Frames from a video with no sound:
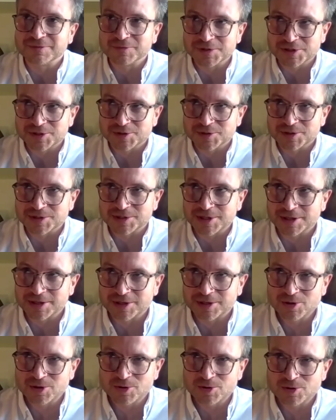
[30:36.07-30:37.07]
which was a
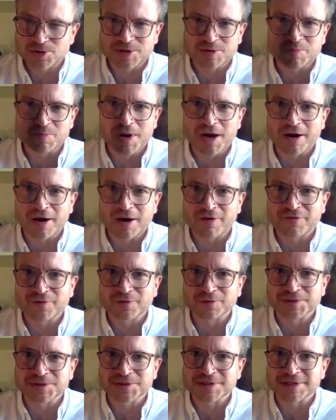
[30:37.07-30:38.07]
hugely
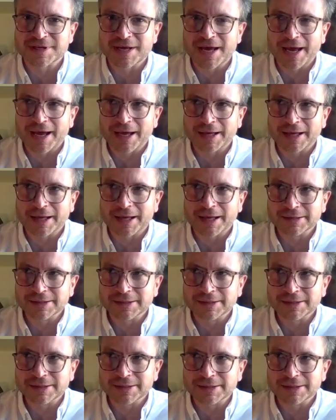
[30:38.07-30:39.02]
powerful sedan, you know, not